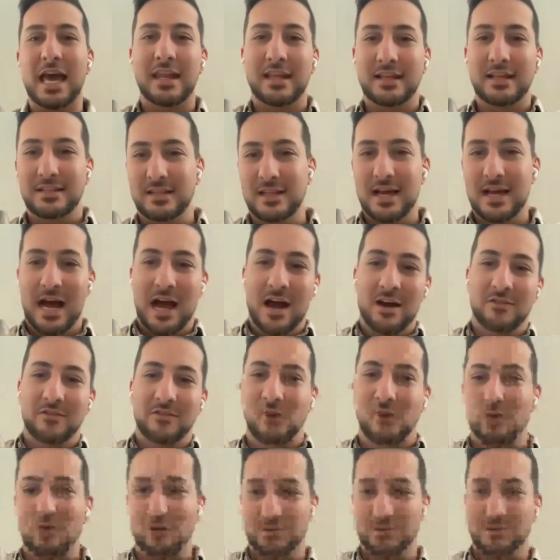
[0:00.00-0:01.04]
edit our
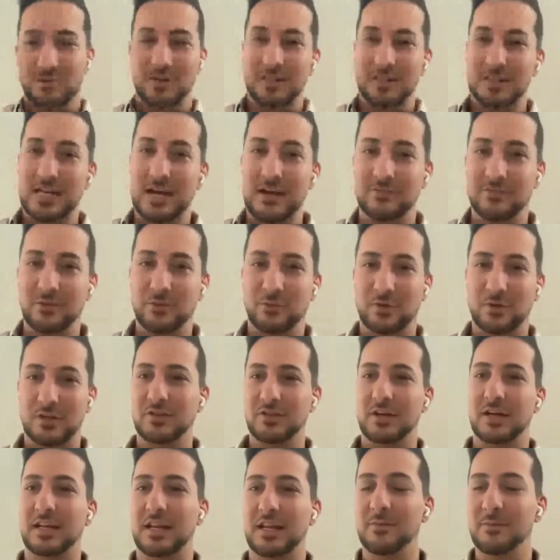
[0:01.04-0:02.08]
photos for us
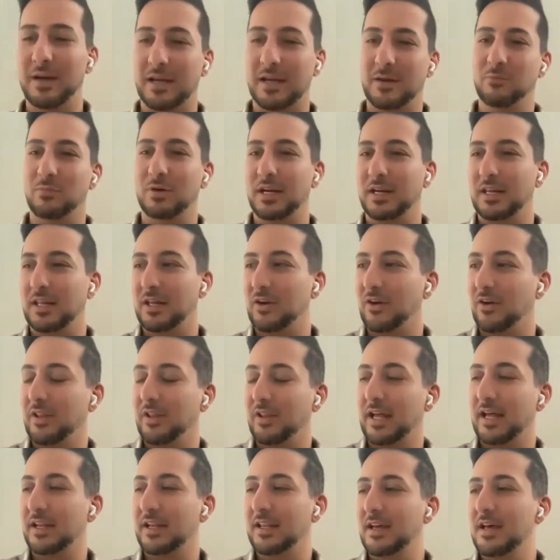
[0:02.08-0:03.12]
afterwards, right? And make them pretty and
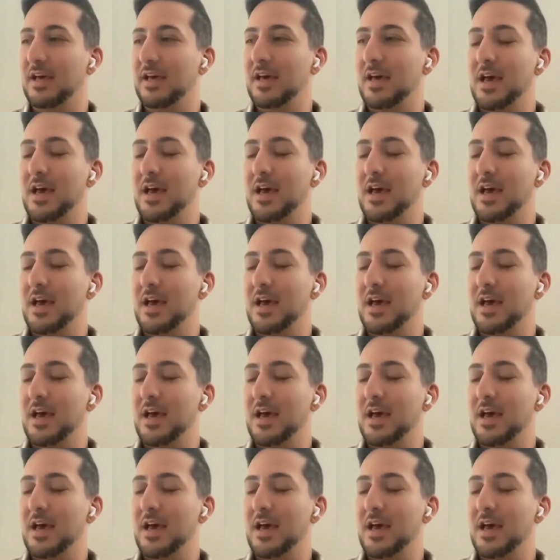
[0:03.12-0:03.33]
all that.